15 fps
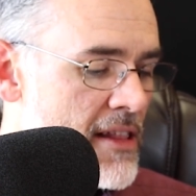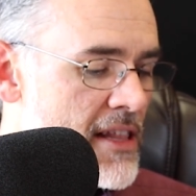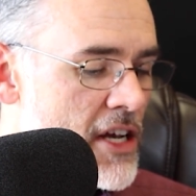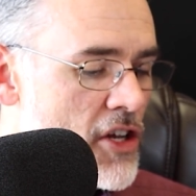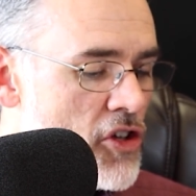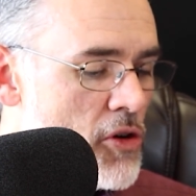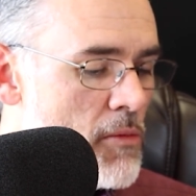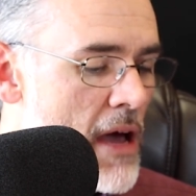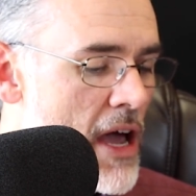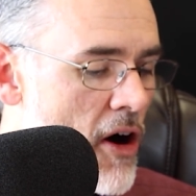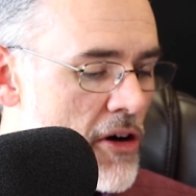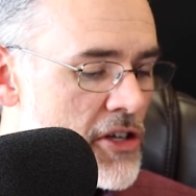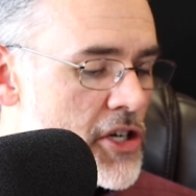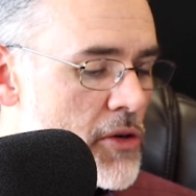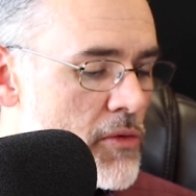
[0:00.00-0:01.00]
that you may
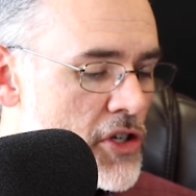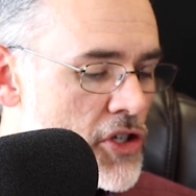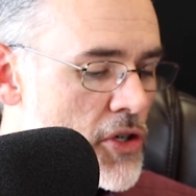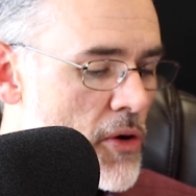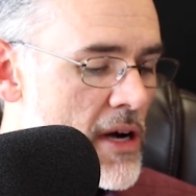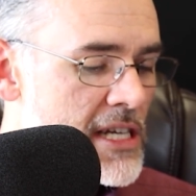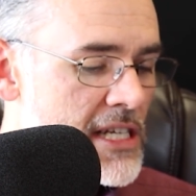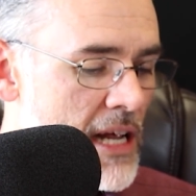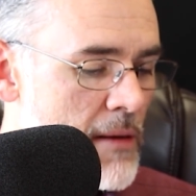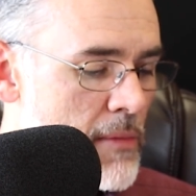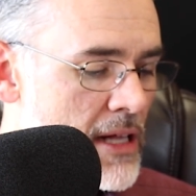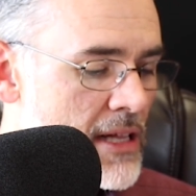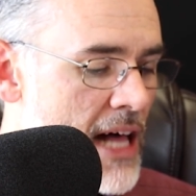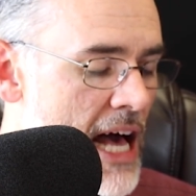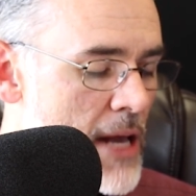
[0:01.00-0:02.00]
also rejoice and
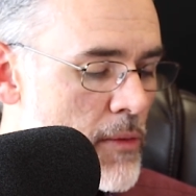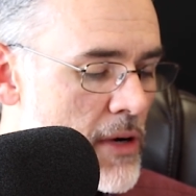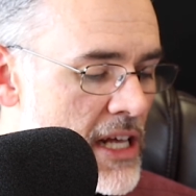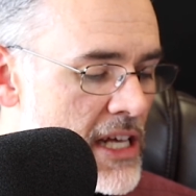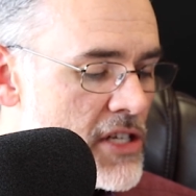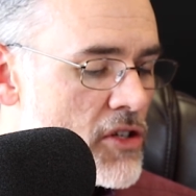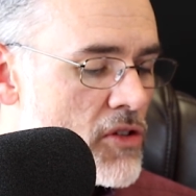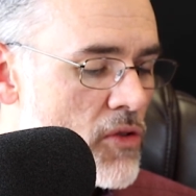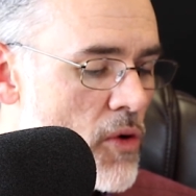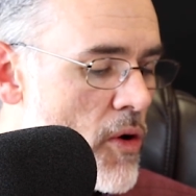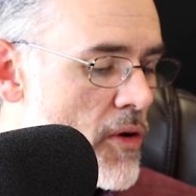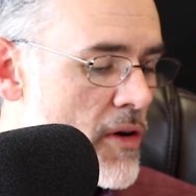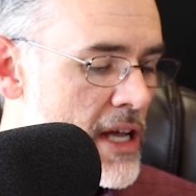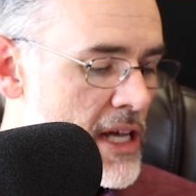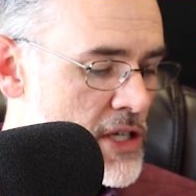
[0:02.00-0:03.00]
be glad when his
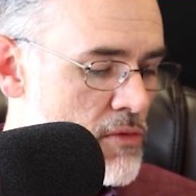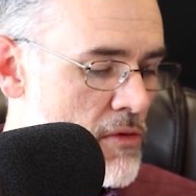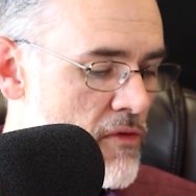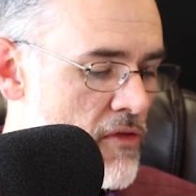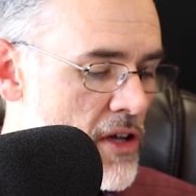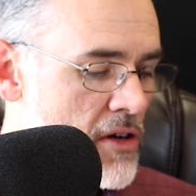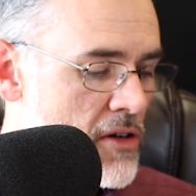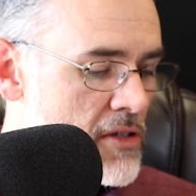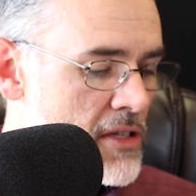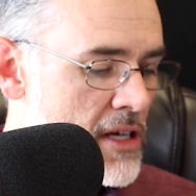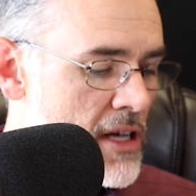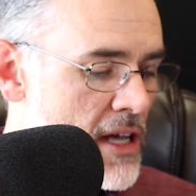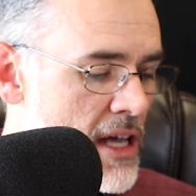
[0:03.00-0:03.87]
glory is revealed.